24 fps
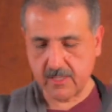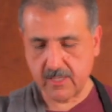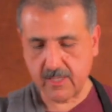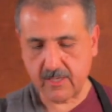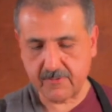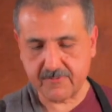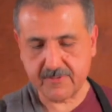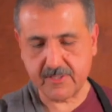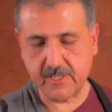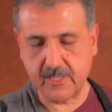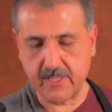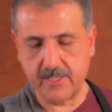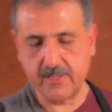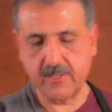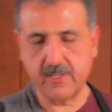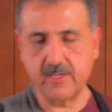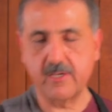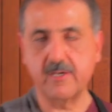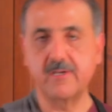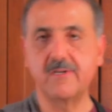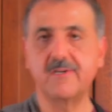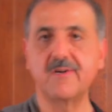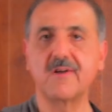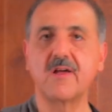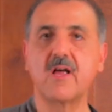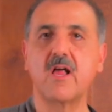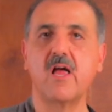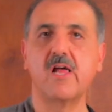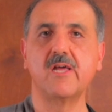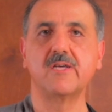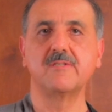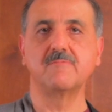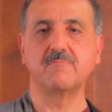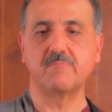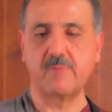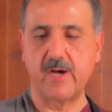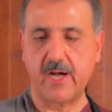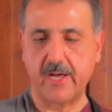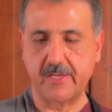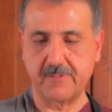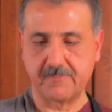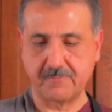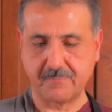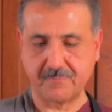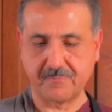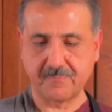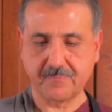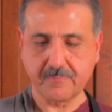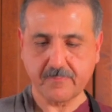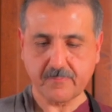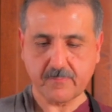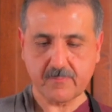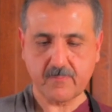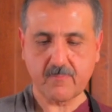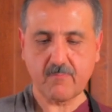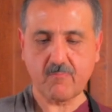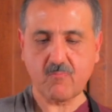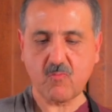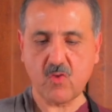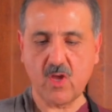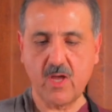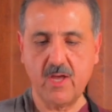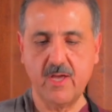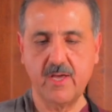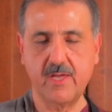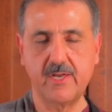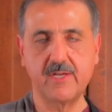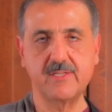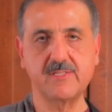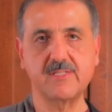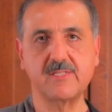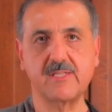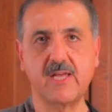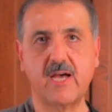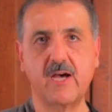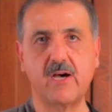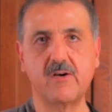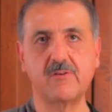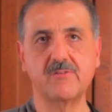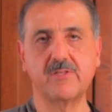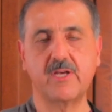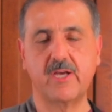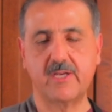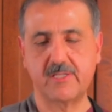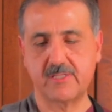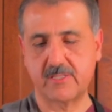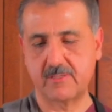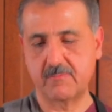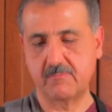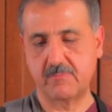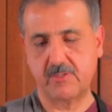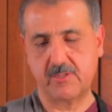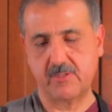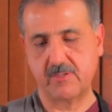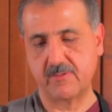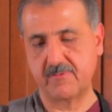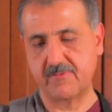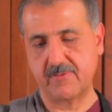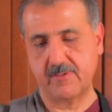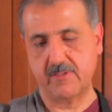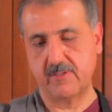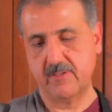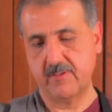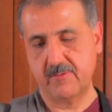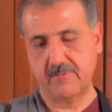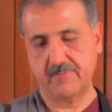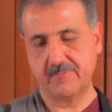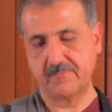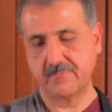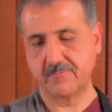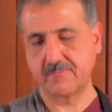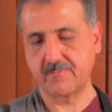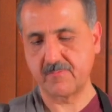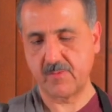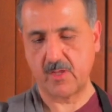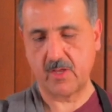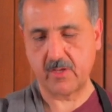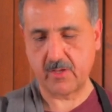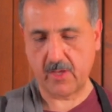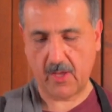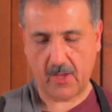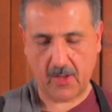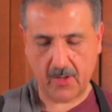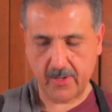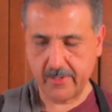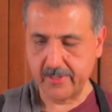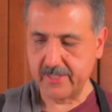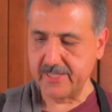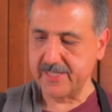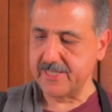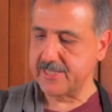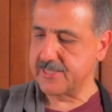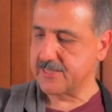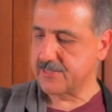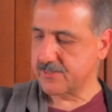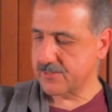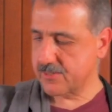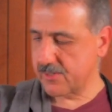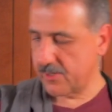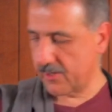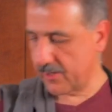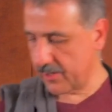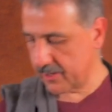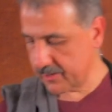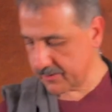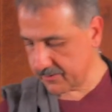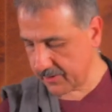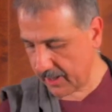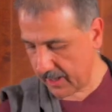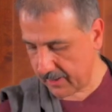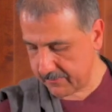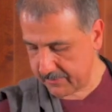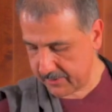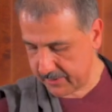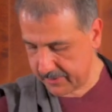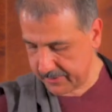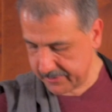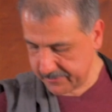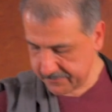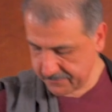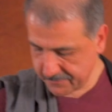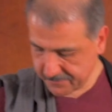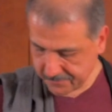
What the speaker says: left in there, but it is now nice and beautiful. Okay, so I'll grab a